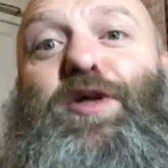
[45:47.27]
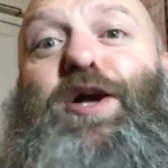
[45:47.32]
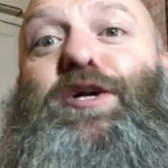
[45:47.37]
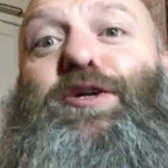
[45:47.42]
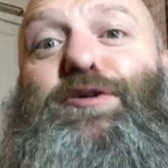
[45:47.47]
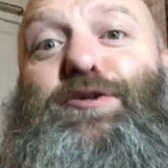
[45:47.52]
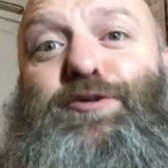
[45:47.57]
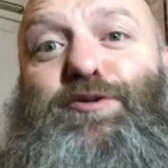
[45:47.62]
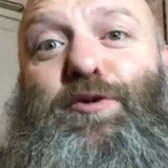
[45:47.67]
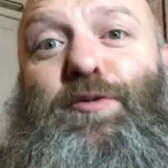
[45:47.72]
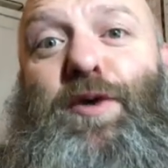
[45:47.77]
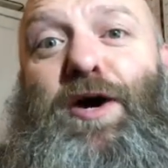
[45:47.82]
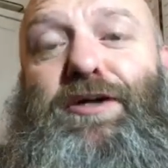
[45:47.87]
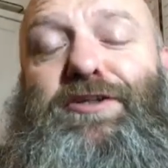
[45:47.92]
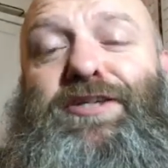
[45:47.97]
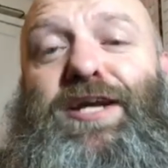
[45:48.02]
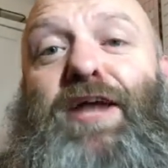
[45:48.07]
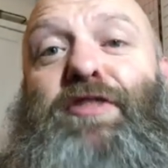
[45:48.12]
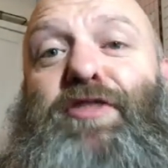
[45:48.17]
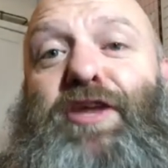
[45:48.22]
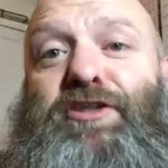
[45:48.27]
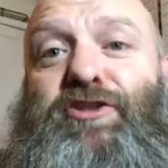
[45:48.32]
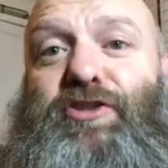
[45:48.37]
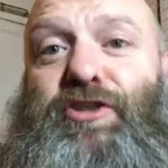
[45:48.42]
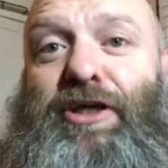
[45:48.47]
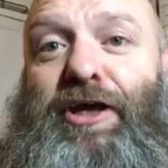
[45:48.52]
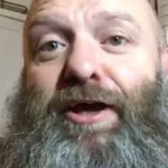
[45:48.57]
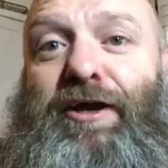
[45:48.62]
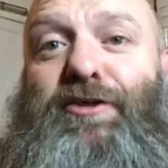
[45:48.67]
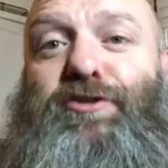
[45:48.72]
Thank you so much. And this
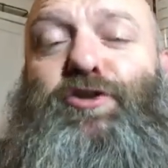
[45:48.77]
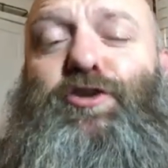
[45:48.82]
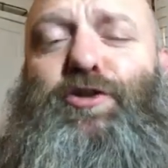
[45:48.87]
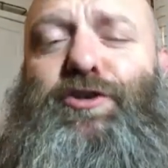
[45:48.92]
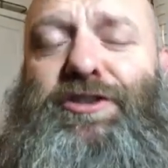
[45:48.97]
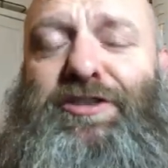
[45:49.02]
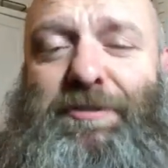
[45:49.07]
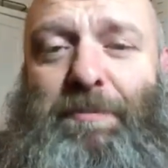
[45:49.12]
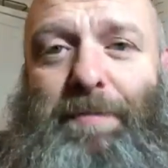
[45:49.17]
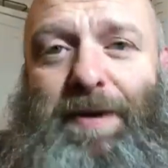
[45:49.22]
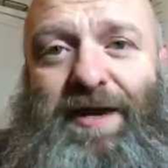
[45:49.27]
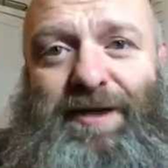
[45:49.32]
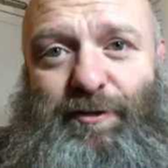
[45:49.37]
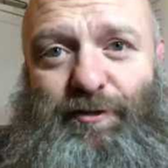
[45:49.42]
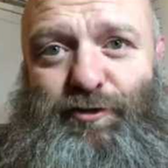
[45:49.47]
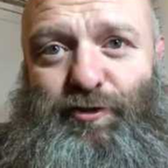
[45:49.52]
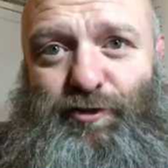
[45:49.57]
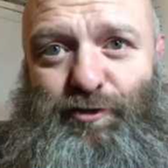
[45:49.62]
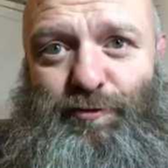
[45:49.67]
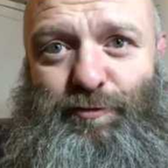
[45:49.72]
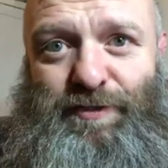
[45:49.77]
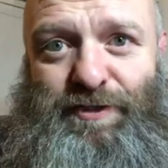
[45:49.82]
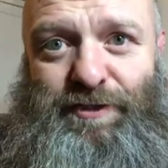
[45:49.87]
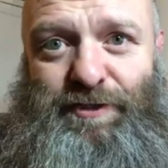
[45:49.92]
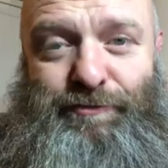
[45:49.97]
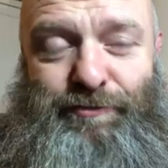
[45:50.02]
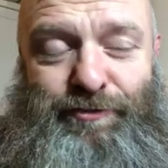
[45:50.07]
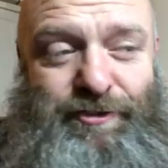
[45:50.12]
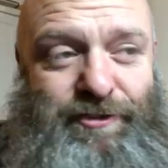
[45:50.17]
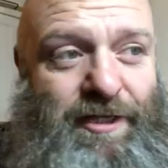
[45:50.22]
year, as soon as I'm back on two
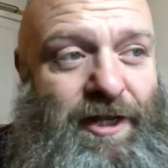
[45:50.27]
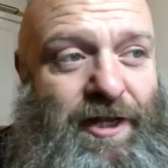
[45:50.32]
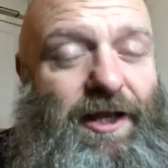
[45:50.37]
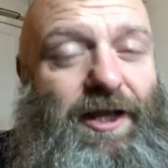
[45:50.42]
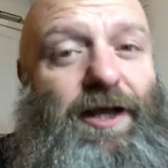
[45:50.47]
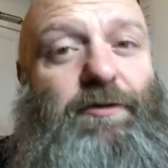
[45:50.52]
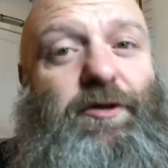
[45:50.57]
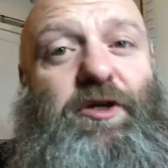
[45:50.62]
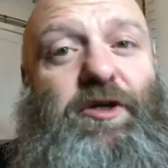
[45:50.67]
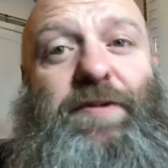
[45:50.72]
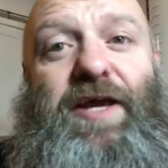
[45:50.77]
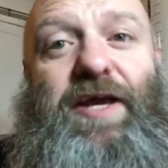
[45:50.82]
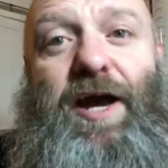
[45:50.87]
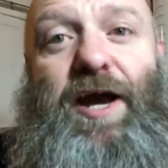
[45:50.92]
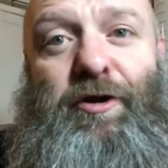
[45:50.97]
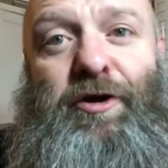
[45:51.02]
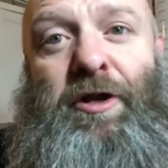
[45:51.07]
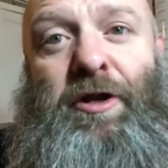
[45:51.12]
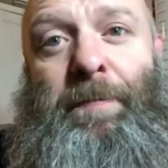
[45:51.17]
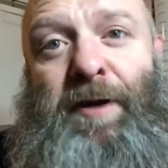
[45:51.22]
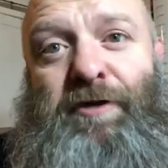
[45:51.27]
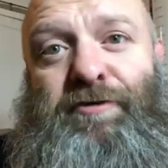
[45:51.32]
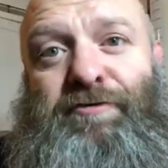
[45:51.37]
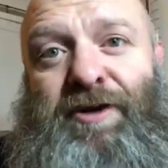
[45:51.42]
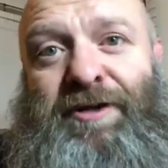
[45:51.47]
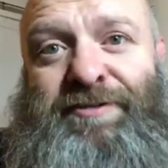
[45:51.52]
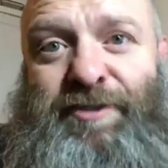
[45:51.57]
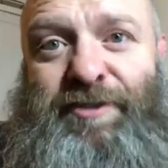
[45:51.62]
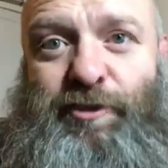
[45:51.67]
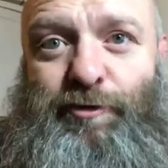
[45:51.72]
wheels, I'm going to be out and about
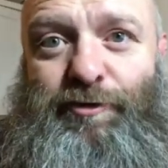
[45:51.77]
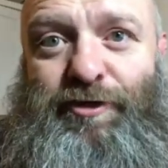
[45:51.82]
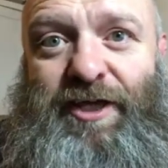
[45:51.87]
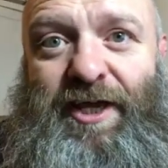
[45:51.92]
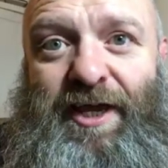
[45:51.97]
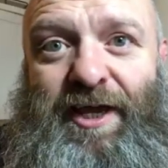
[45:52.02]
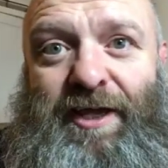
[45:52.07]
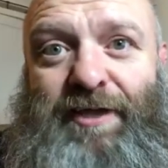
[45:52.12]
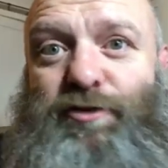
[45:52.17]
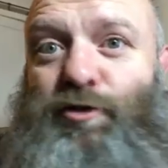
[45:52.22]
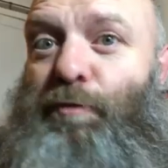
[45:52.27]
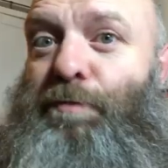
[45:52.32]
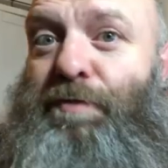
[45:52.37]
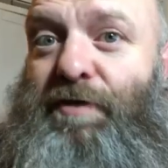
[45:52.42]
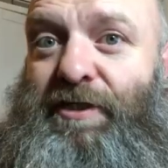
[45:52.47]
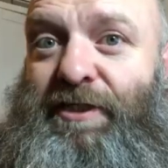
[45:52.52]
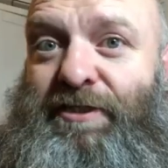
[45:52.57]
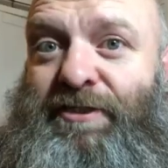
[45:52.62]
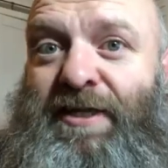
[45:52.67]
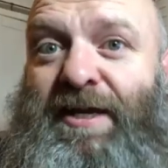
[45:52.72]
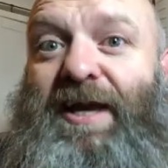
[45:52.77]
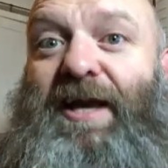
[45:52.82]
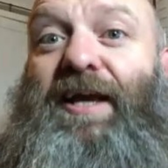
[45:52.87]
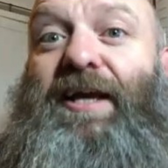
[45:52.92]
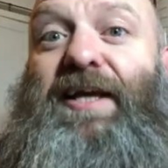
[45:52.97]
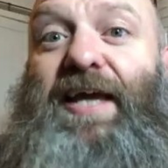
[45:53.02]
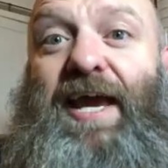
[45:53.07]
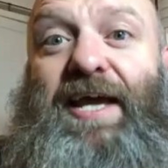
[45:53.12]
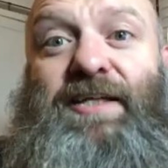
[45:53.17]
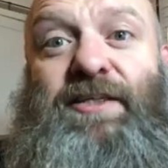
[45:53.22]
around the UK. So please
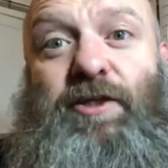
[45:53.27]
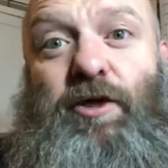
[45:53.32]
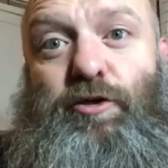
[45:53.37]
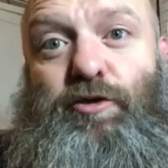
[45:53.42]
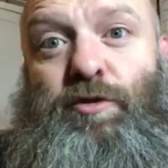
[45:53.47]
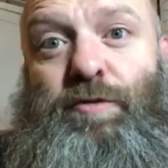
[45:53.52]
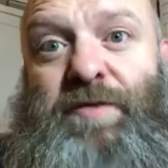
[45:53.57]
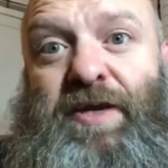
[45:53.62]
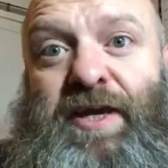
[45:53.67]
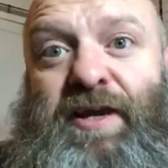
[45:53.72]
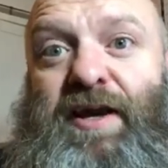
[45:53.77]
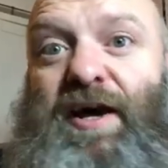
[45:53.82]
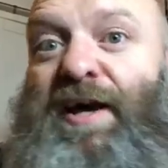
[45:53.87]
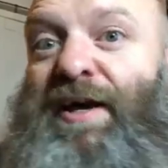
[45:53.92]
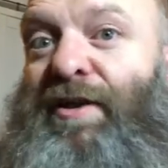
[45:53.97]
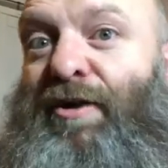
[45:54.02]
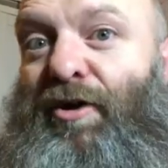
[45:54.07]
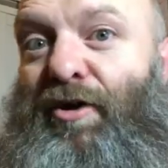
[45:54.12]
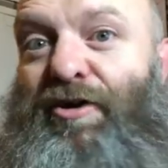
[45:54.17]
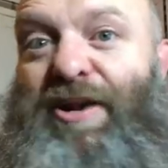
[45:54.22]
get in touch with me, either on